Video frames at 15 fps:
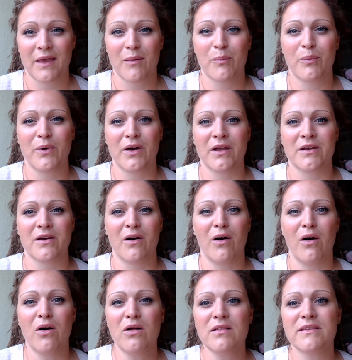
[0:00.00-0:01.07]
but
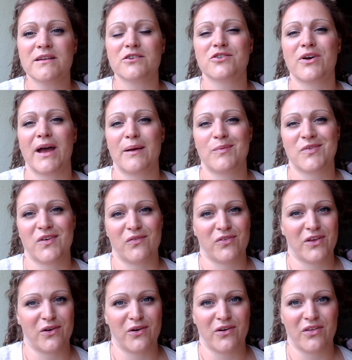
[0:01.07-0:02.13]
all the tribes of
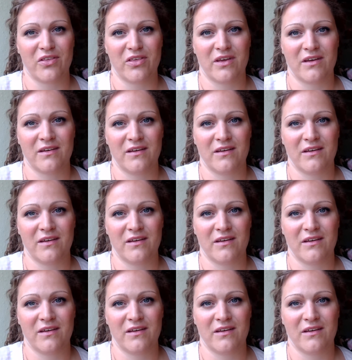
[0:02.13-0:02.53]
the earth.